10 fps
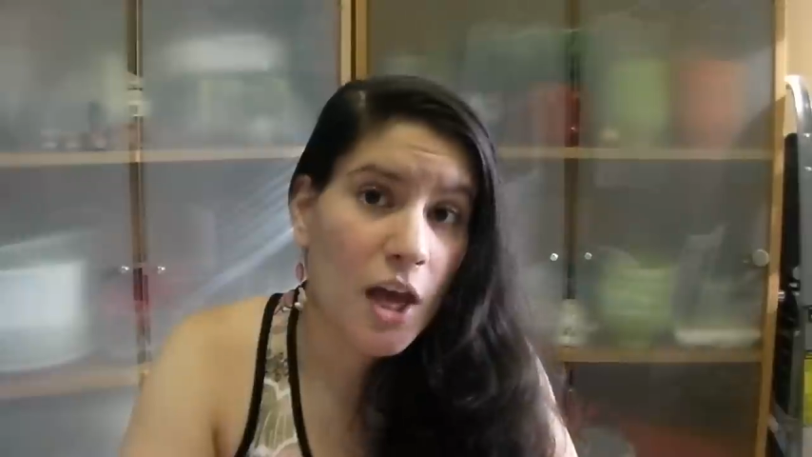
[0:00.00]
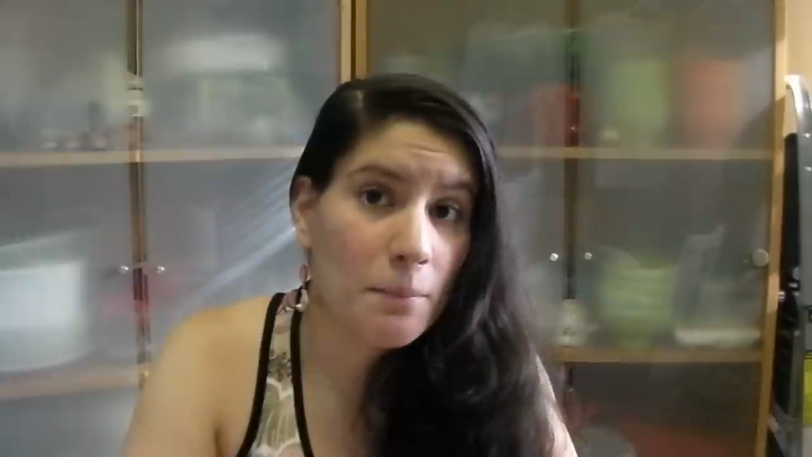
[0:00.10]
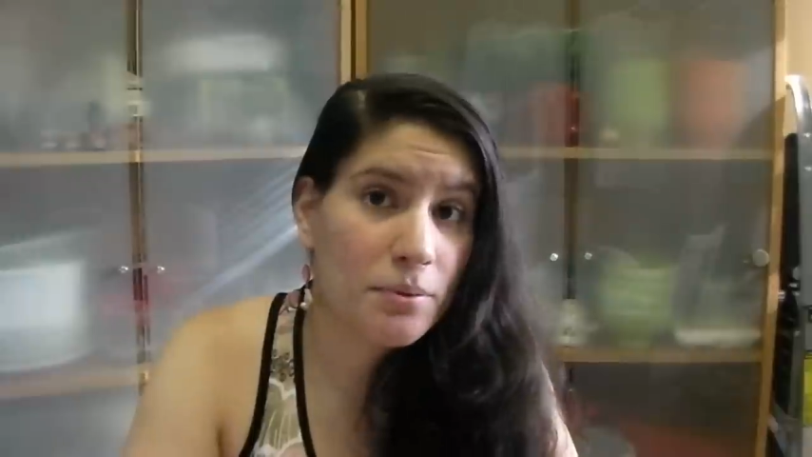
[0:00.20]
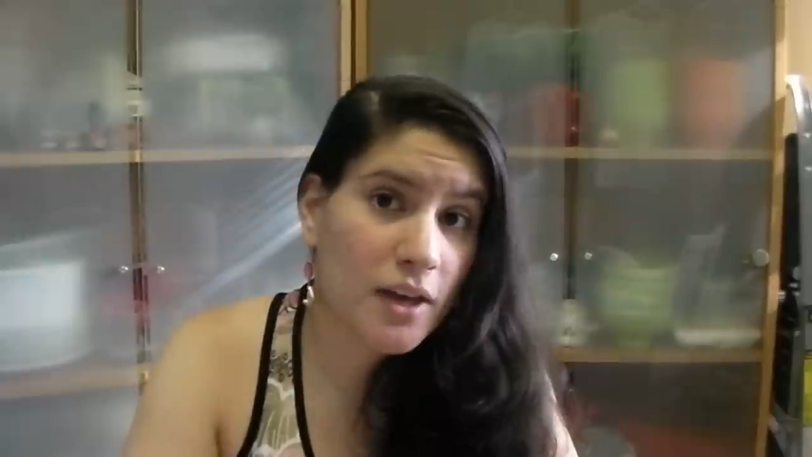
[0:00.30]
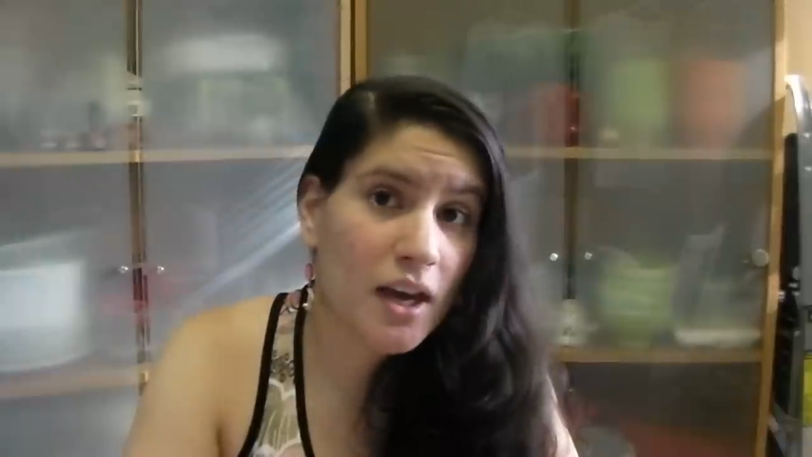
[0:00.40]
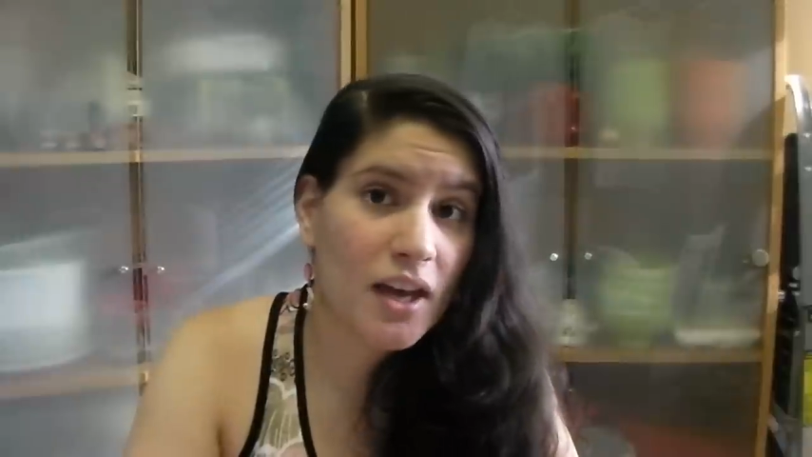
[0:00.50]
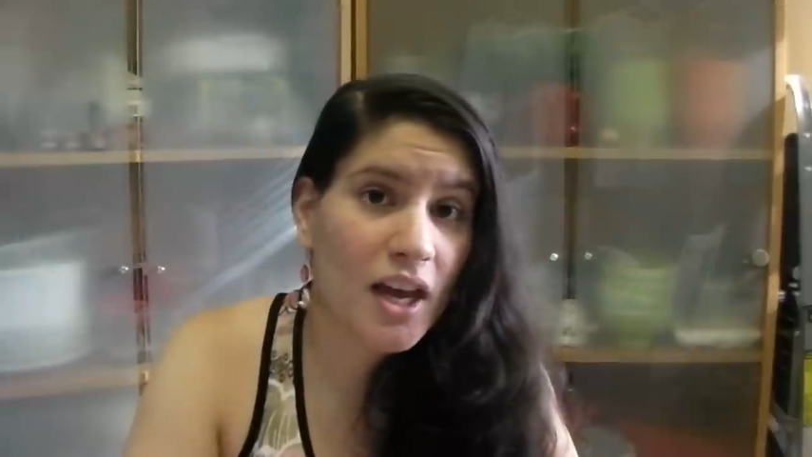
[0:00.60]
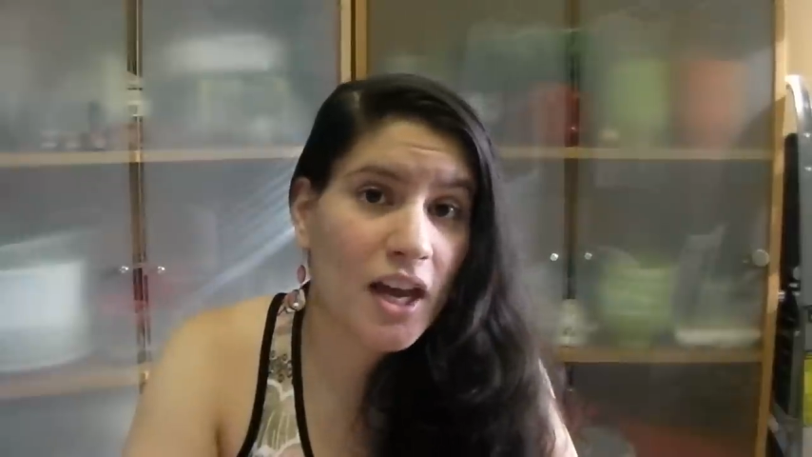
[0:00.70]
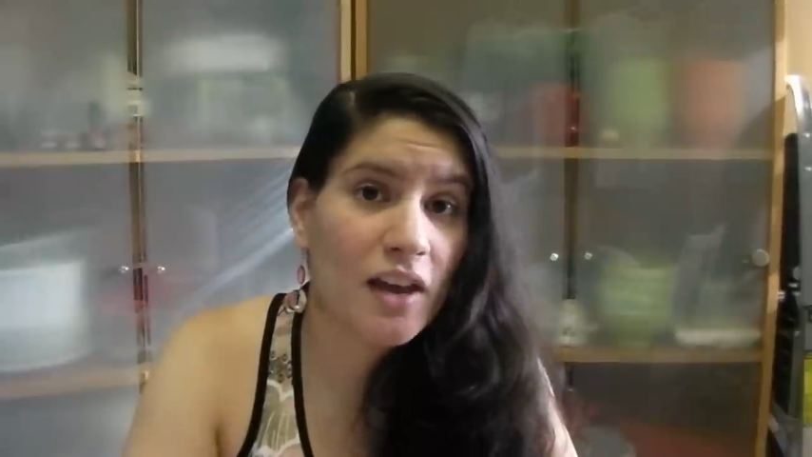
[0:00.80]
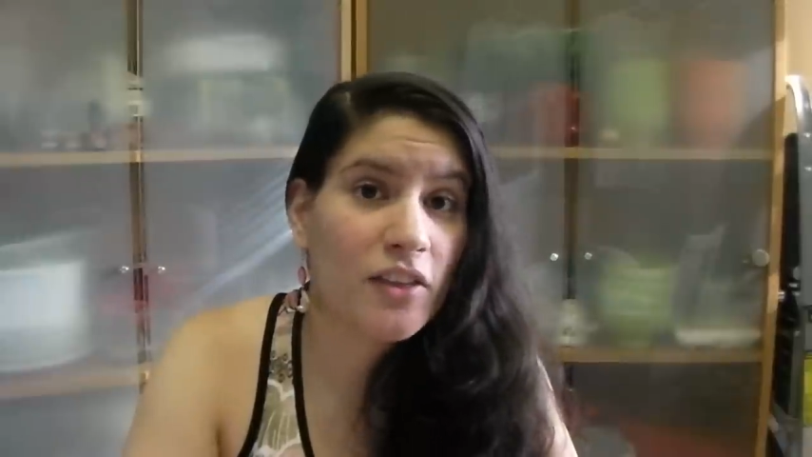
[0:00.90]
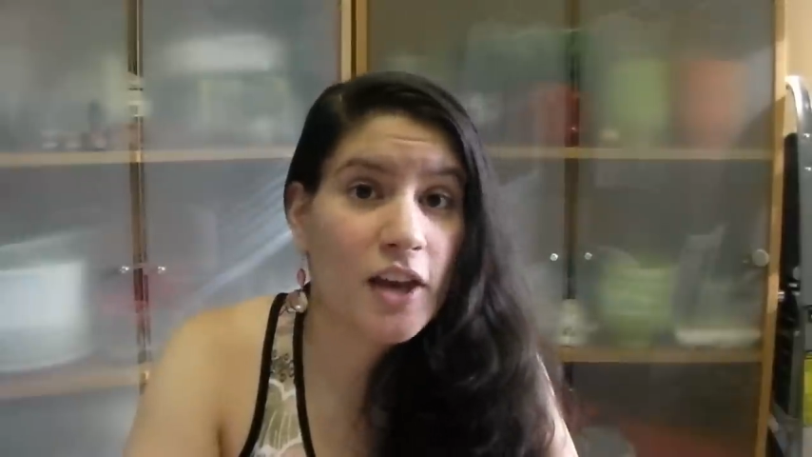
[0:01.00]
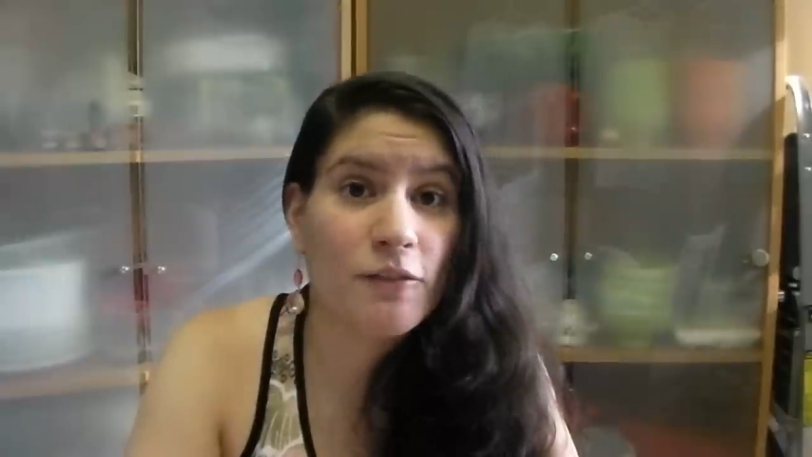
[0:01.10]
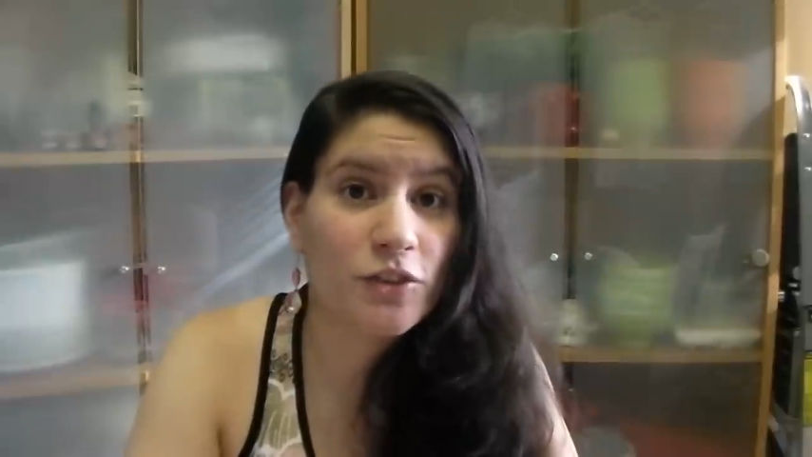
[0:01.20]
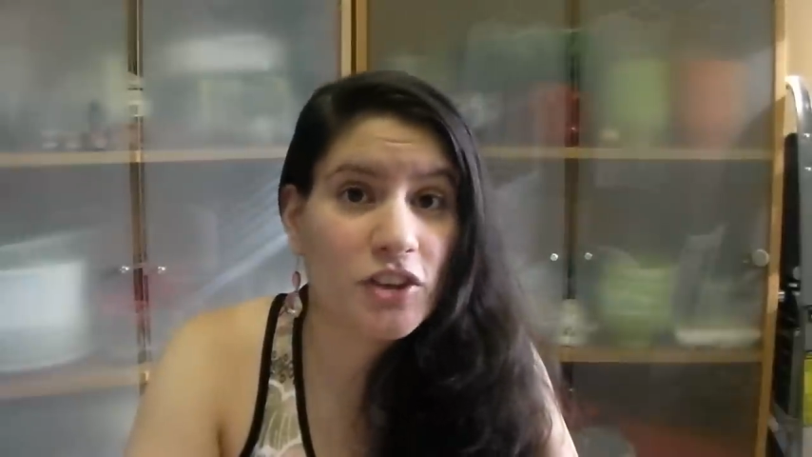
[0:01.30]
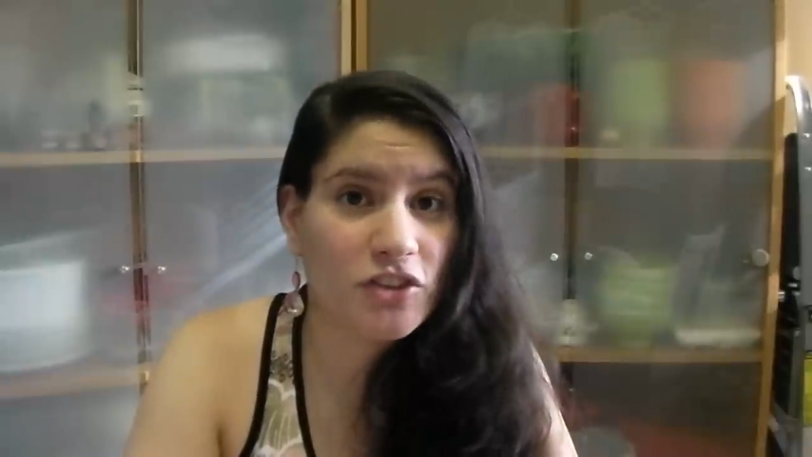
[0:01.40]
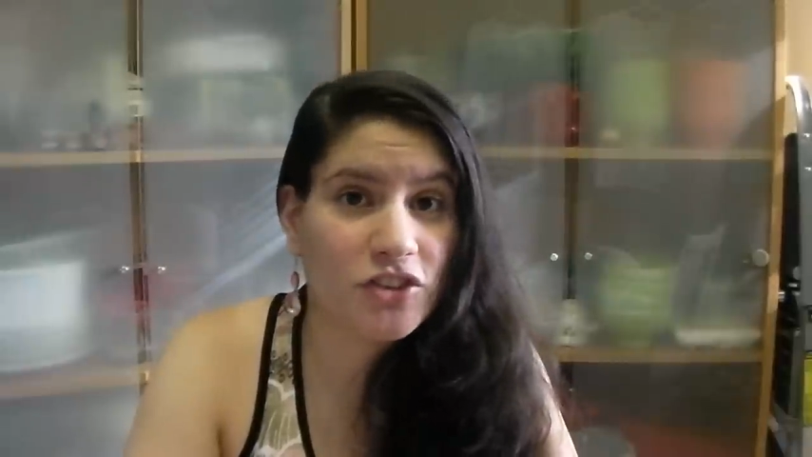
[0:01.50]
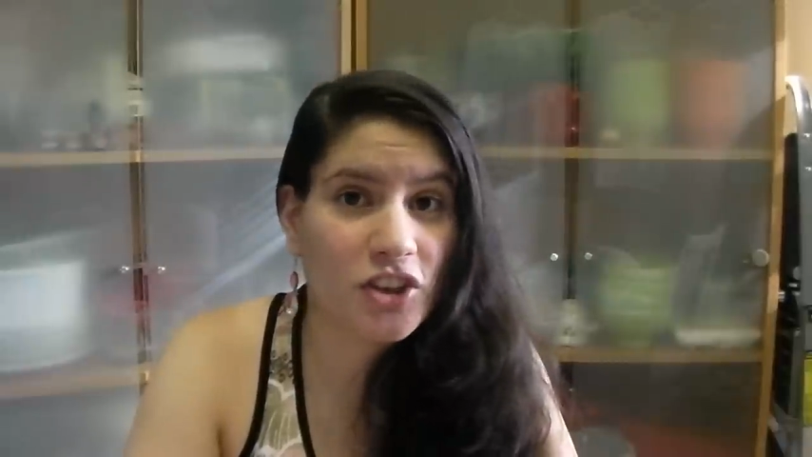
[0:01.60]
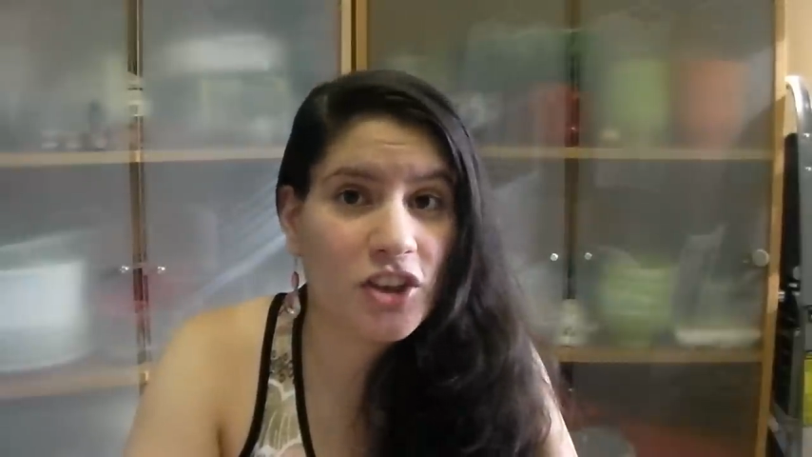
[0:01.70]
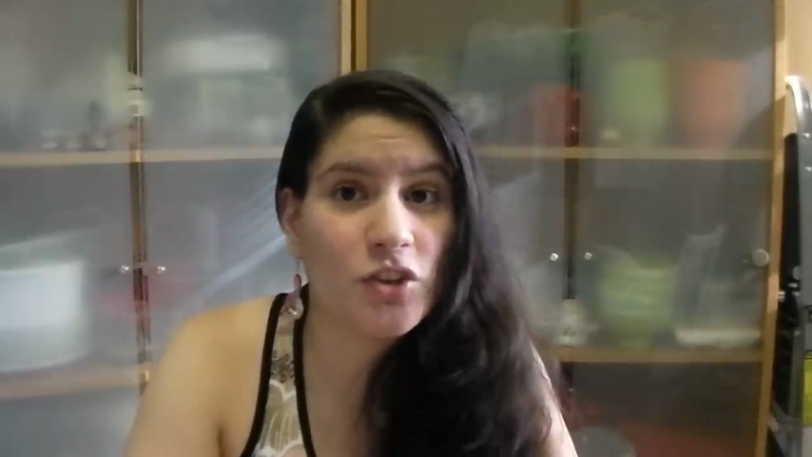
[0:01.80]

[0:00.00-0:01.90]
MPAA and the FCC,